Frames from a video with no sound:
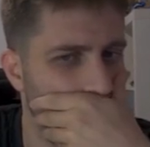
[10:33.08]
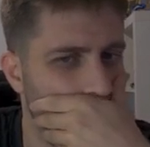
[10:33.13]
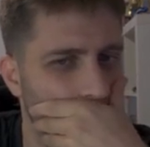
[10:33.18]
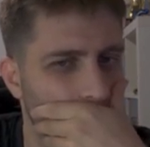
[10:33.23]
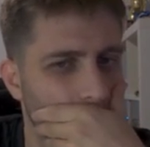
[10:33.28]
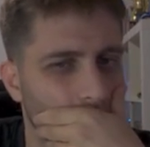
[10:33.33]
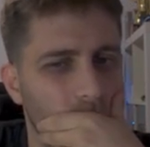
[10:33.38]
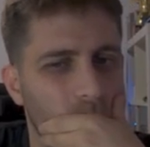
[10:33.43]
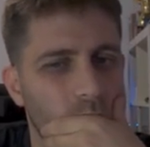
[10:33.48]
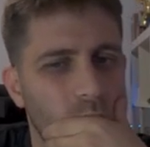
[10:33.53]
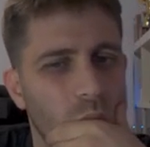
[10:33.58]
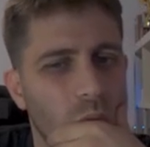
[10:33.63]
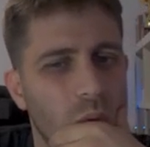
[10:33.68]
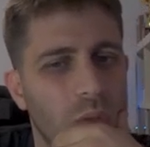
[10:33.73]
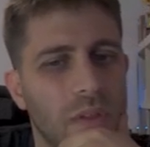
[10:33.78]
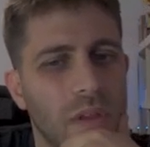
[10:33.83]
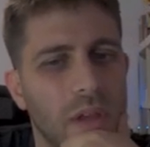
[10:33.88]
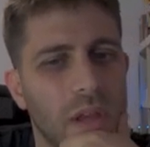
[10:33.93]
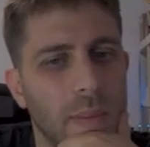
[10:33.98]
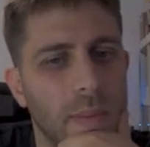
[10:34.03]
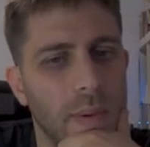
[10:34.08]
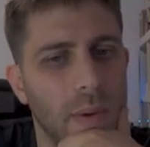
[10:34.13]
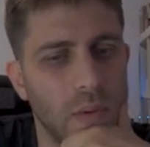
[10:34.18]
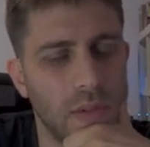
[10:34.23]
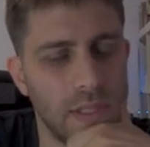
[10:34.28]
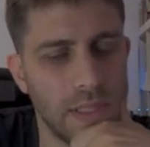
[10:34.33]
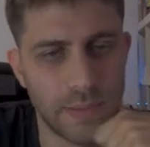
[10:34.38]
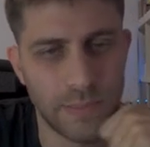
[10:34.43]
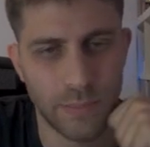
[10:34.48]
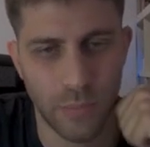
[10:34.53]
I want to think about
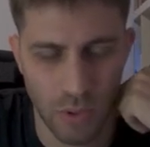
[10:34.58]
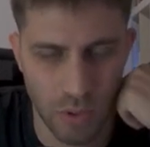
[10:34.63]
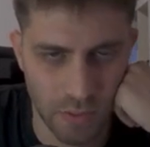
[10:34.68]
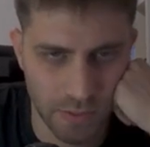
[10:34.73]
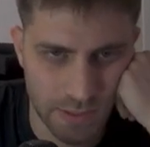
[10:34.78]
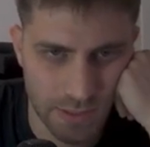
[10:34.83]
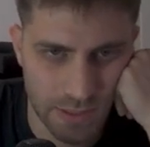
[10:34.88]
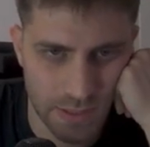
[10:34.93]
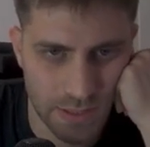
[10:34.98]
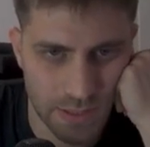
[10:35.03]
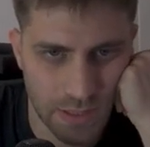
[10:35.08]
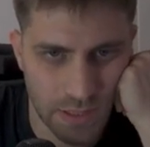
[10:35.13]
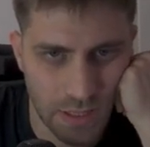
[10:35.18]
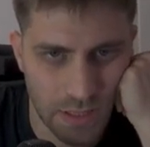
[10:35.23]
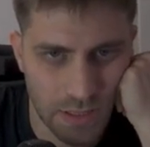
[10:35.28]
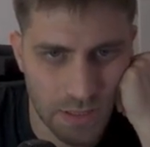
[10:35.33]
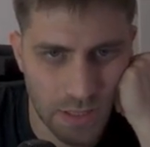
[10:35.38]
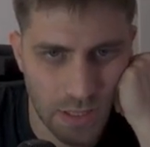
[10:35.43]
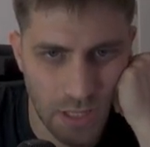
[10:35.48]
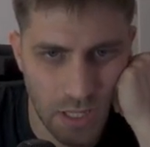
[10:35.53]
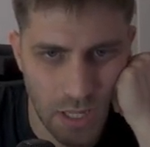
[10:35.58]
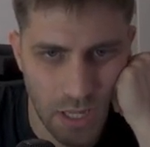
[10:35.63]
this pawn on c6.